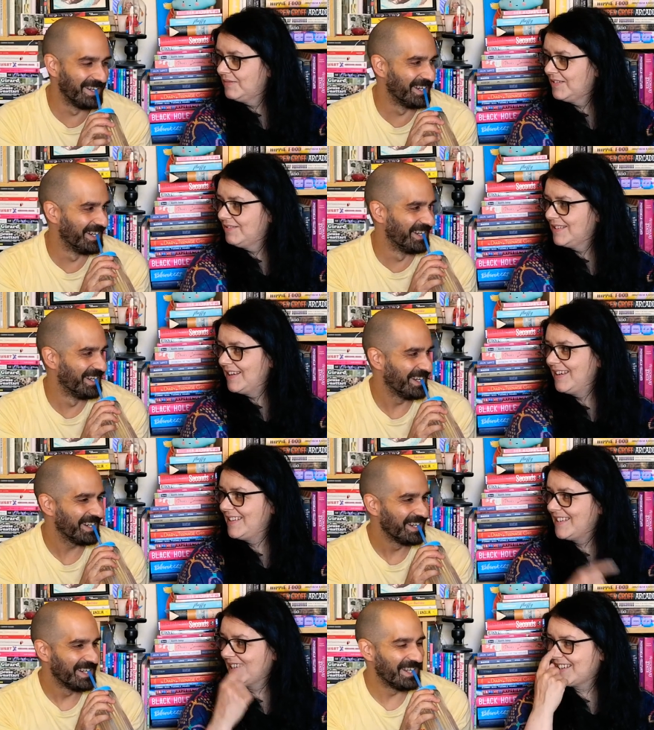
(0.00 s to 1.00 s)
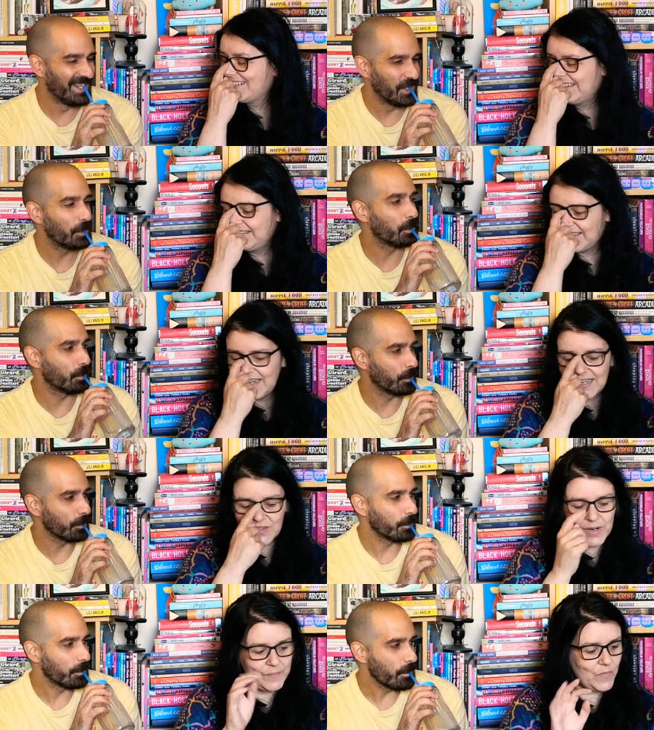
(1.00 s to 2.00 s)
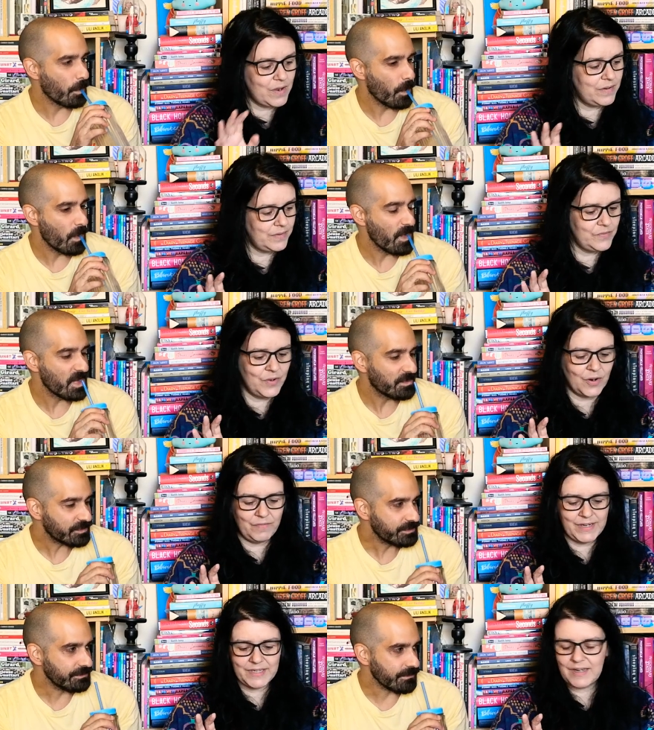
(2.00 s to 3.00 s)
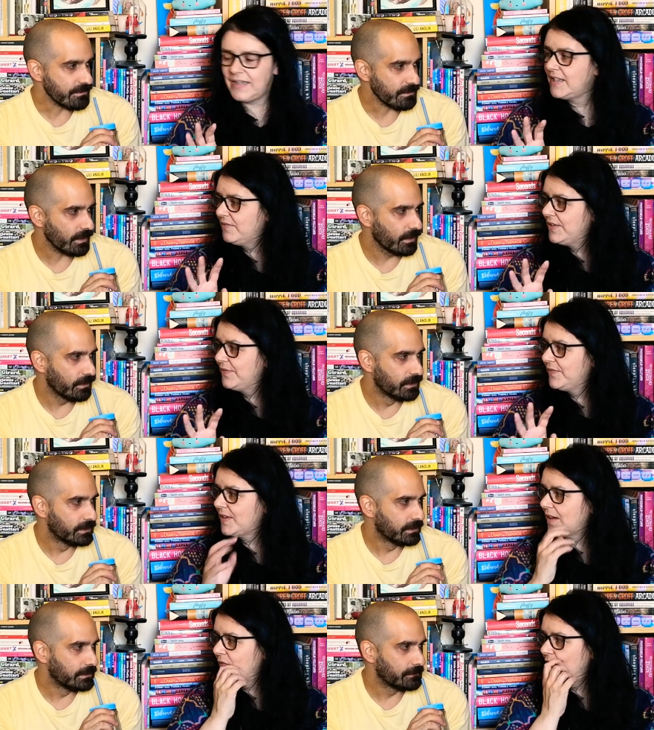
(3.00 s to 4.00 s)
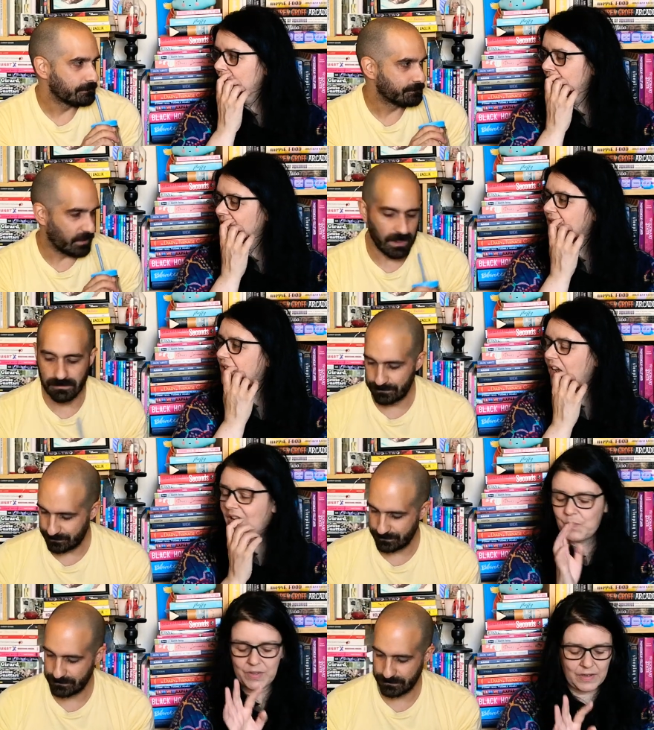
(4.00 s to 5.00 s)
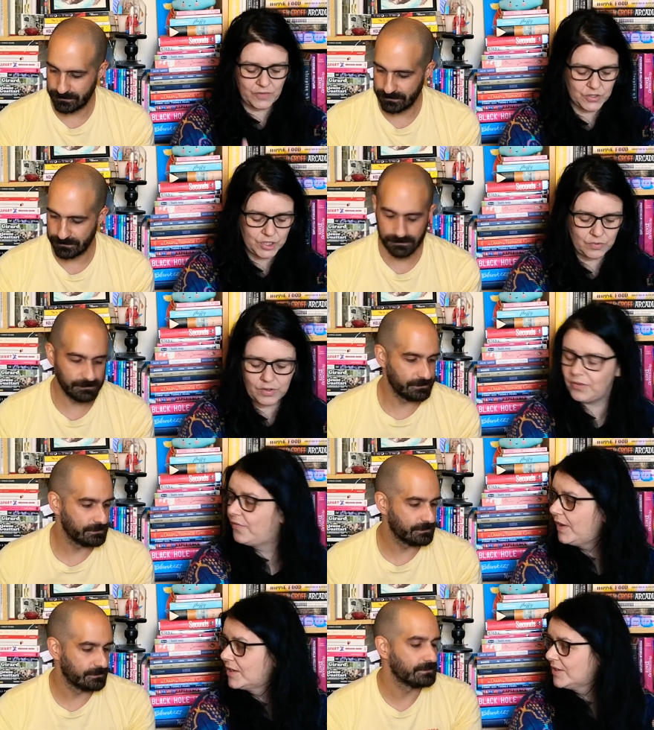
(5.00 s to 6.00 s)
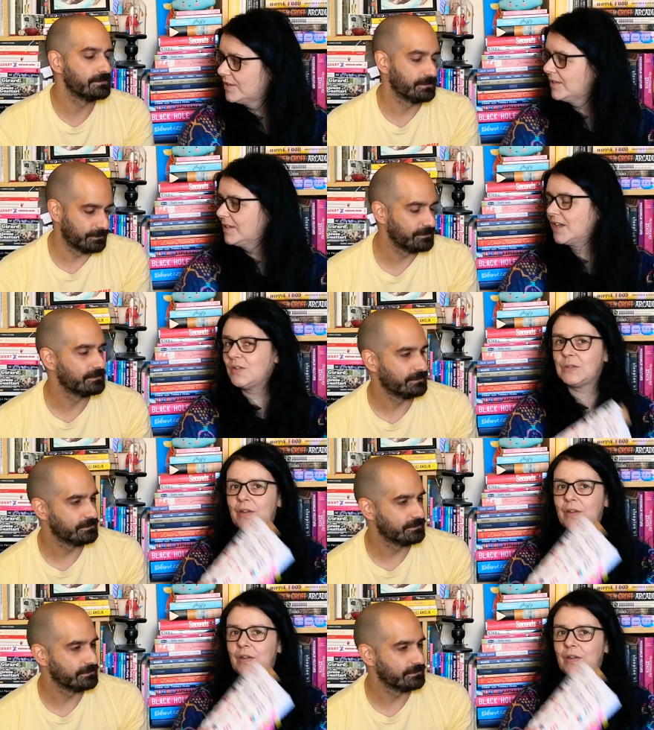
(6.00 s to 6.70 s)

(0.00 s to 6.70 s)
Speaker 1: what was it? Six of Crows. Mm. So I'm not reading it. I need to read a start fiction yeah. today, but I've got two non-fictions on the go.